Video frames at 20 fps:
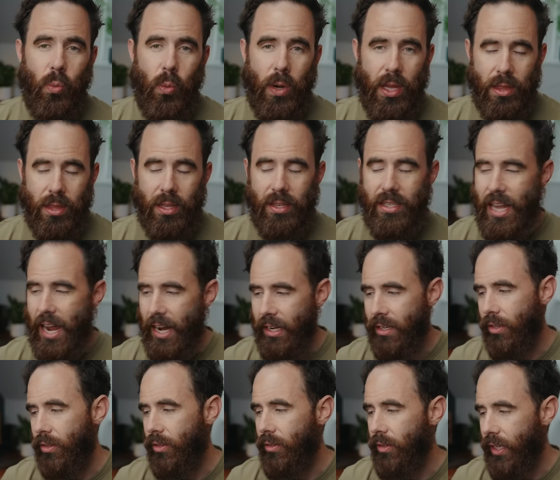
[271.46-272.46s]
with a
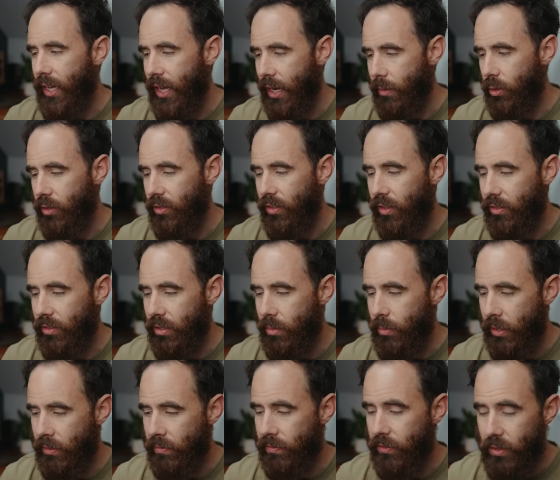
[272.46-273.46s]
technical camera system.
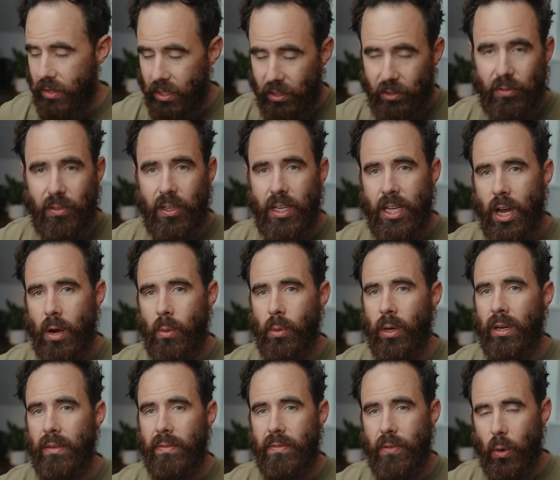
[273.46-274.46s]
And for this video, we're
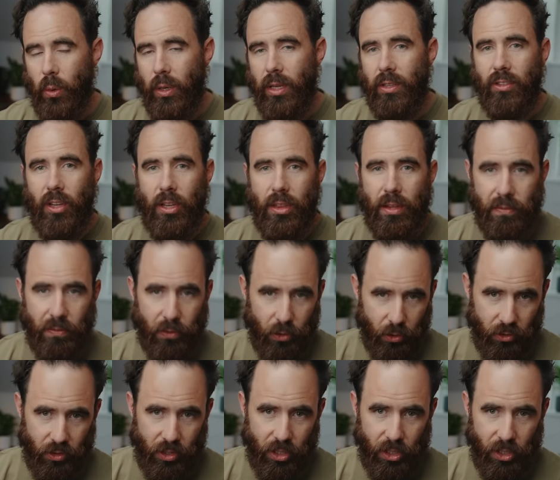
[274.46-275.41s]
gonna focus on the first